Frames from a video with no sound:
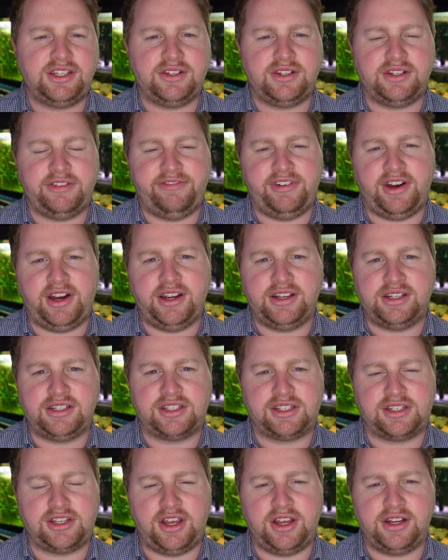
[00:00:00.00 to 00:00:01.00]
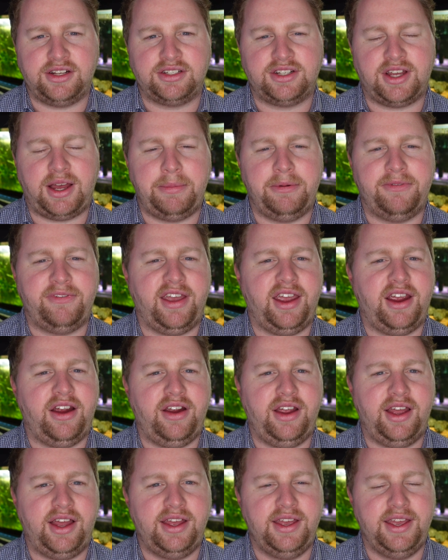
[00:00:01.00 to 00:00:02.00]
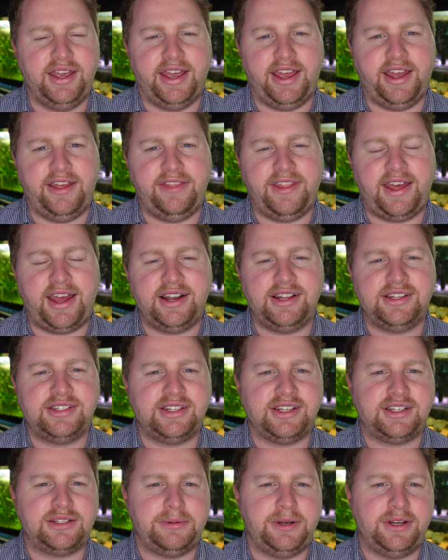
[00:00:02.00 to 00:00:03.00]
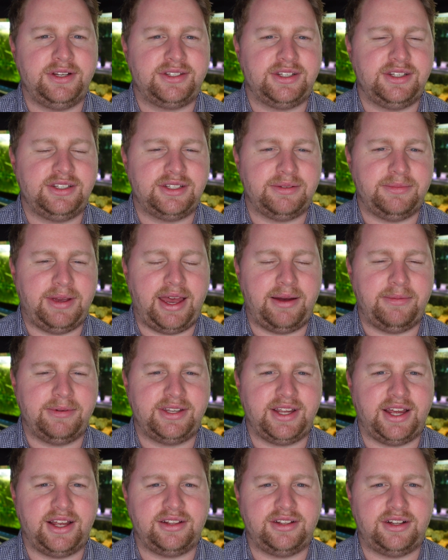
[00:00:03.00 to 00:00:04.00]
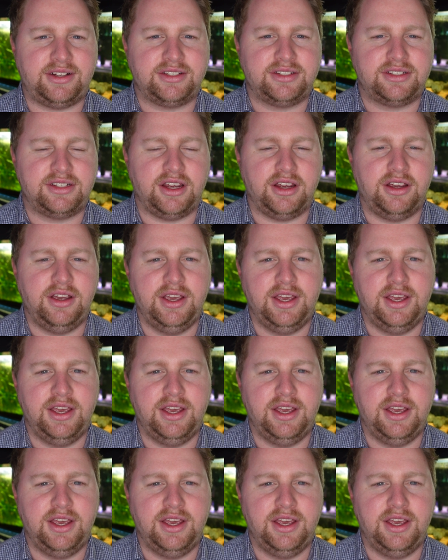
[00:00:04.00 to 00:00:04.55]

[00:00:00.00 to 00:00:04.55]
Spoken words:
to a very certain type of area, and that is experiencing some habitat loss. So